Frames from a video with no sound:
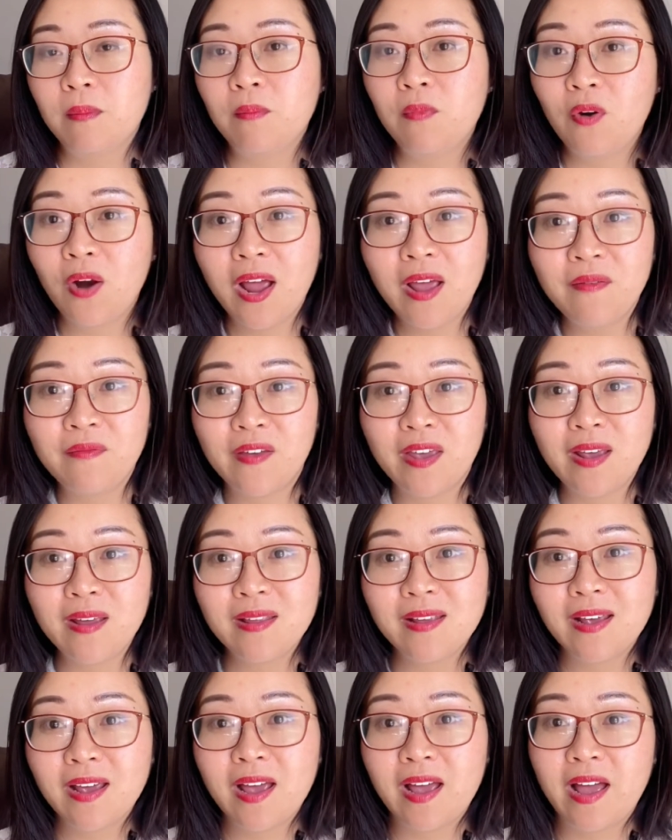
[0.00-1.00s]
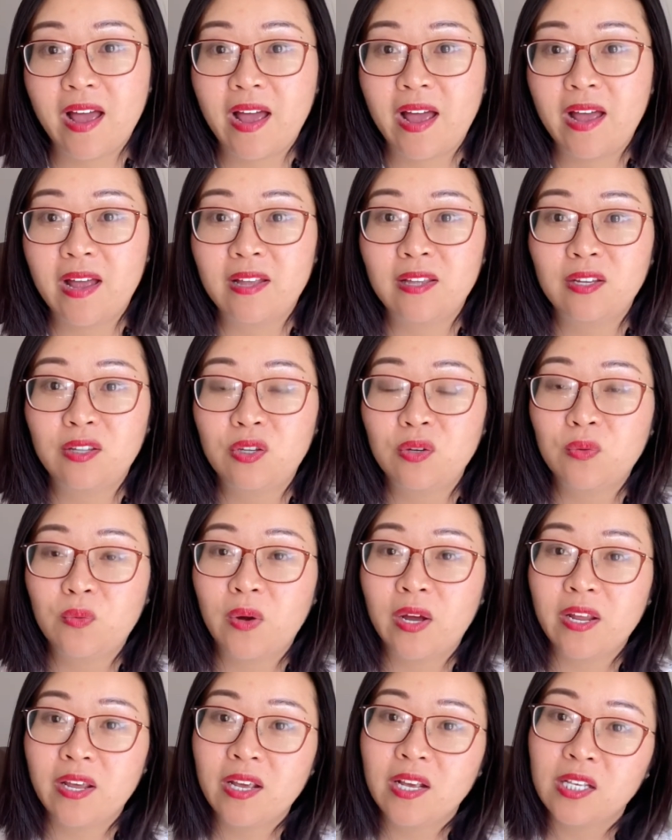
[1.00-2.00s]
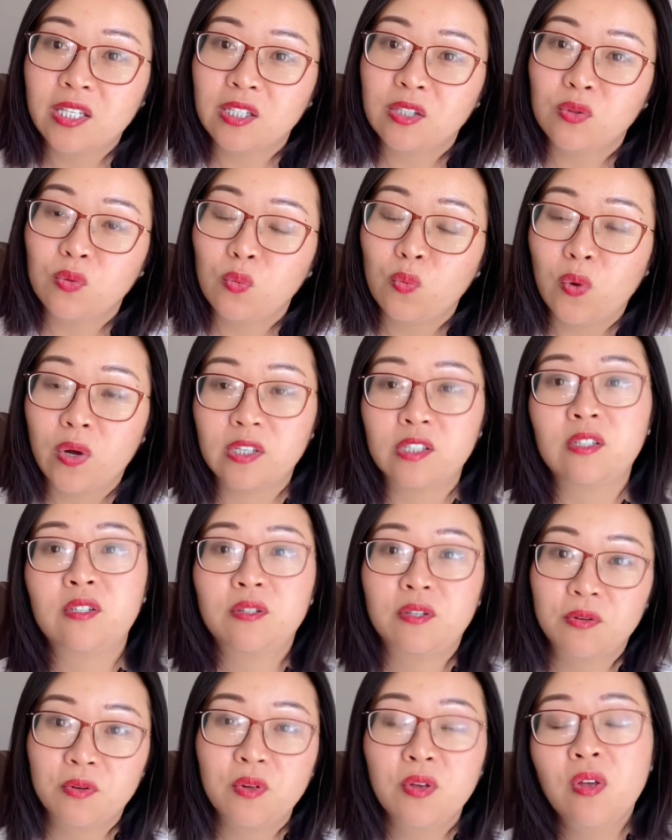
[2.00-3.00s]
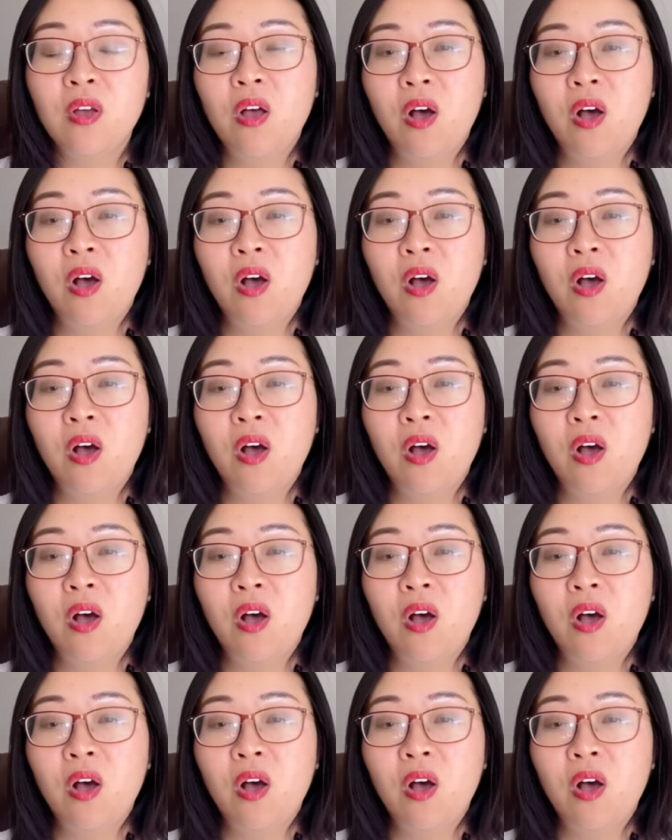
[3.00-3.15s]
private and do what he wants to do.